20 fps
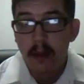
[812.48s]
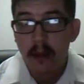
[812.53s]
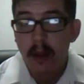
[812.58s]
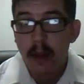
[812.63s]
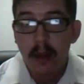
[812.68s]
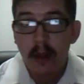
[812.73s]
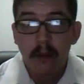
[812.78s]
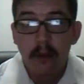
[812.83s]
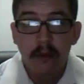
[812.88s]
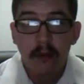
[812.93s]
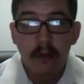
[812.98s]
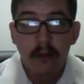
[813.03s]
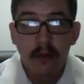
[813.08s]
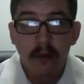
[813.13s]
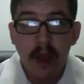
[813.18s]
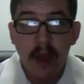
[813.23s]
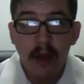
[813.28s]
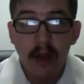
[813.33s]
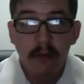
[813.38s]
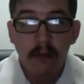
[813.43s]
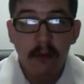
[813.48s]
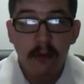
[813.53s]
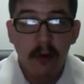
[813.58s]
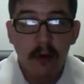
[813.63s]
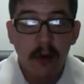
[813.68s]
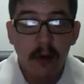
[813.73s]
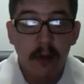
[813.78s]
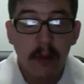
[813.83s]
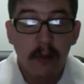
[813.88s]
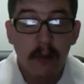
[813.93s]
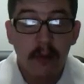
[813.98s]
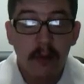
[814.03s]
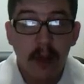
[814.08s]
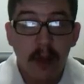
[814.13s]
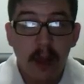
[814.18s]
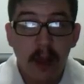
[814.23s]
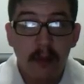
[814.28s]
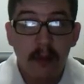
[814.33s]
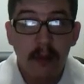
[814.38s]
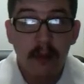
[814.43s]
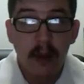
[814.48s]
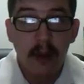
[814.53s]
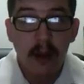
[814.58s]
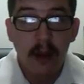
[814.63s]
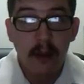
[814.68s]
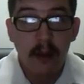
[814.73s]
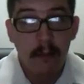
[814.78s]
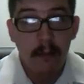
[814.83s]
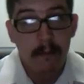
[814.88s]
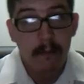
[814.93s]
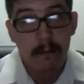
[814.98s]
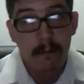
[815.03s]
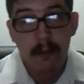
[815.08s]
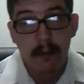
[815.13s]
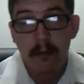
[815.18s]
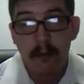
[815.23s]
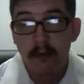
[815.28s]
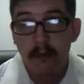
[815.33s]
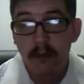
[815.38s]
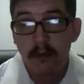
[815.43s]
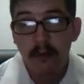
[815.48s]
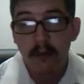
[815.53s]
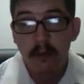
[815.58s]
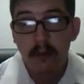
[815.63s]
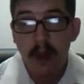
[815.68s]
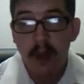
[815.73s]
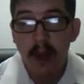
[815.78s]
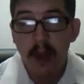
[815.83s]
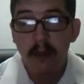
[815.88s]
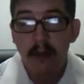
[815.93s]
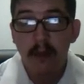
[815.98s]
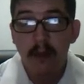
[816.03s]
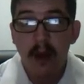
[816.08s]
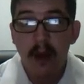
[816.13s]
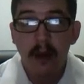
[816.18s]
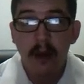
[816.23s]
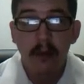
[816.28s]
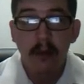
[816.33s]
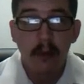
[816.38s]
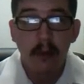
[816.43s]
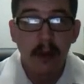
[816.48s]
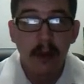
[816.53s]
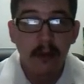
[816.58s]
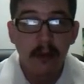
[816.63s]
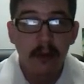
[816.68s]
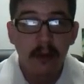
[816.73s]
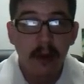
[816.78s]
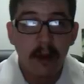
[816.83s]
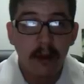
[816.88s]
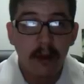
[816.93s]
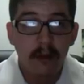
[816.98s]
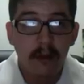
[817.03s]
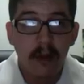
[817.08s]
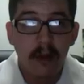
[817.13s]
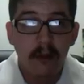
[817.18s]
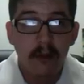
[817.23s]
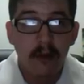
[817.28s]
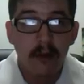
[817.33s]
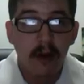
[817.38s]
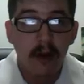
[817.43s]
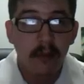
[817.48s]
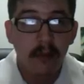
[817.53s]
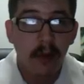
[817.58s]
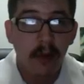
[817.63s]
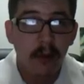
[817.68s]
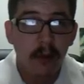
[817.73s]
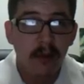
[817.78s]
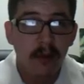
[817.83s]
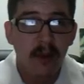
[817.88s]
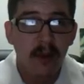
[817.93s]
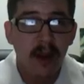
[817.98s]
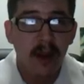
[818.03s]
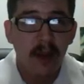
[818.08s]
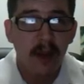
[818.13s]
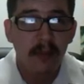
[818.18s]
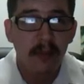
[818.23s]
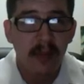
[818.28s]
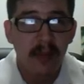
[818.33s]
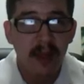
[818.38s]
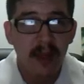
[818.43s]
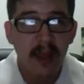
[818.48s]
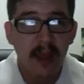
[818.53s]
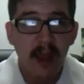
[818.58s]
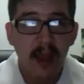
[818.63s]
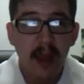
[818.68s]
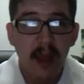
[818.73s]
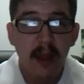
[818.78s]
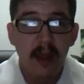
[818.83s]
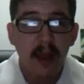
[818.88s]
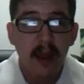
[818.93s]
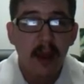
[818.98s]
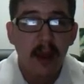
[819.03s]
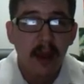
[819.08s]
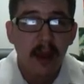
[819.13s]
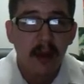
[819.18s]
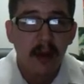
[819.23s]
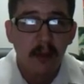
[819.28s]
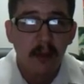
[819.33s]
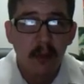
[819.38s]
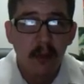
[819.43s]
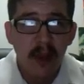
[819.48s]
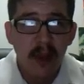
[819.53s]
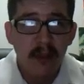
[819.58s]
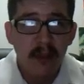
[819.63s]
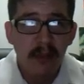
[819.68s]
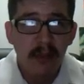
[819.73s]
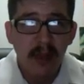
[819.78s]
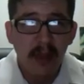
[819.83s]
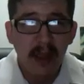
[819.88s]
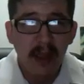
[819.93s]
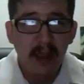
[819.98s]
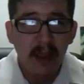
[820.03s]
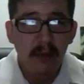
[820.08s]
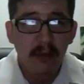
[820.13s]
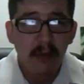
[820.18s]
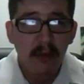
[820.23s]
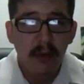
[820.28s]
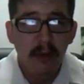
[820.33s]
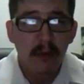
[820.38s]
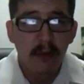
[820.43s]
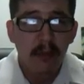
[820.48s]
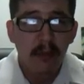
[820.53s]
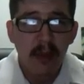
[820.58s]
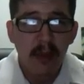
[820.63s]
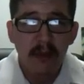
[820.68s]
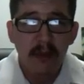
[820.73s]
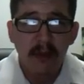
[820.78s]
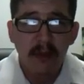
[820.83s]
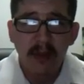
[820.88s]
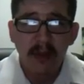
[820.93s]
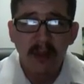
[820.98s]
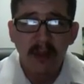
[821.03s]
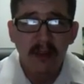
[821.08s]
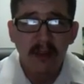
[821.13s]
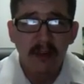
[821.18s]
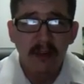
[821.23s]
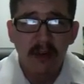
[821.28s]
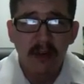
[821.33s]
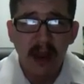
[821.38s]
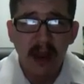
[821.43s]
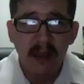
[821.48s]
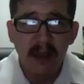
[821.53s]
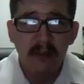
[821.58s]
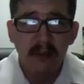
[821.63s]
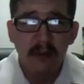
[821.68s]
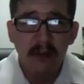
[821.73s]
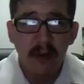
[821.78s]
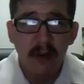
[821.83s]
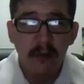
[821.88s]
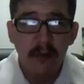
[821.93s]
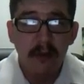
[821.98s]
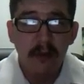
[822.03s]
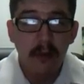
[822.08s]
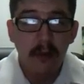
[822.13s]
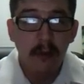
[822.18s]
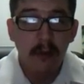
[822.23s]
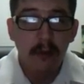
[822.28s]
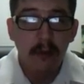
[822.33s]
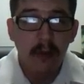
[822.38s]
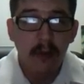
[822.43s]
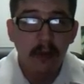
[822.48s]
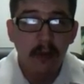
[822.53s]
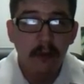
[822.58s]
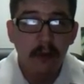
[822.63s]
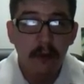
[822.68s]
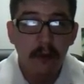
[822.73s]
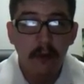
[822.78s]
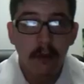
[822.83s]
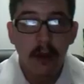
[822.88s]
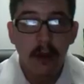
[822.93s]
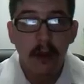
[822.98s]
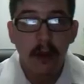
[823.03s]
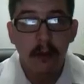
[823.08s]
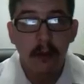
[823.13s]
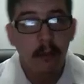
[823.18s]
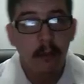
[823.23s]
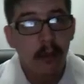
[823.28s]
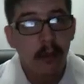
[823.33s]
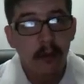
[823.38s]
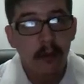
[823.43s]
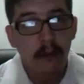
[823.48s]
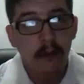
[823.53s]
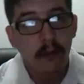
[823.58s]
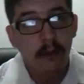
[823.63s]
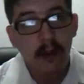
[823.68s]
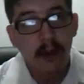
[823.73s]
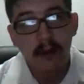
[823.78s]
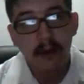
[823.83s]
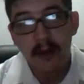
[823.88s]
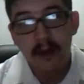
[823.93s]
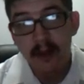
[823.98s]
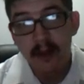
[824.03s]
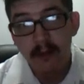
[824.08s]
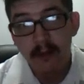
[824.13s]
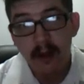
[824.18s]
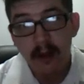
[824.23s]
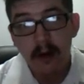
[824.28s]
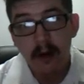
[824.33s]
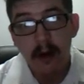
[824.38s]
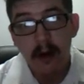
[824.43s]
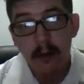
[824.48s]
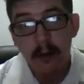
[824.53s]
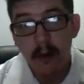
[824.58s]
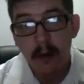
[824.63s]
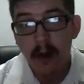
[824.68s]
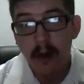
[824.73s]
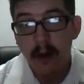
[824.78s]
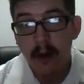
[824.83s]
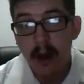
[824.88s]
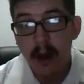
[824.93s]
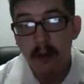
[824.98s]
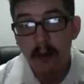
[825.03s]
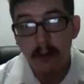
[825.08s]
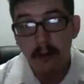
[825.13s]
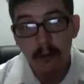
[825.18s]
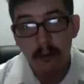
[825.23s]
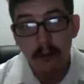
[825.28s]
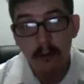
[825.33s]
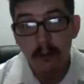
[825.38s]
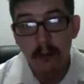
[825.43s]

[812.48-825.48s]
and as just kind of circumstance and just kind of odd coincidence, I started posting up the replays, or basically the transcripts of those sessions on places like DeviantArt, where I ran into